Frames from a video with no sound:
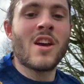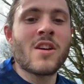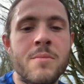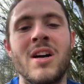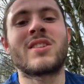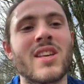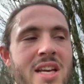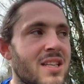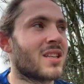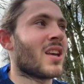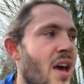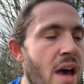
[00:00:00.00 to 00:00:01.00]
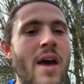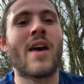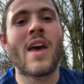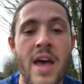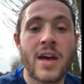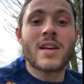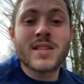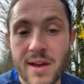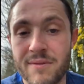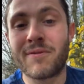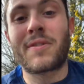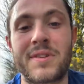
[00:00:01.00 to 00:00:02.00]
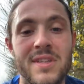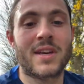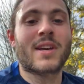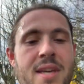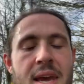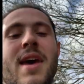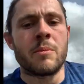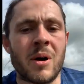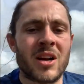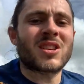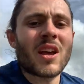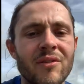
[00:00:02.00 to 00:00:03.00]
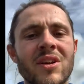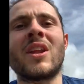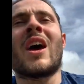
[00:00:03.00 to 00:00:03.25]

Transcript: Mile 6, 7:56. Mile 7,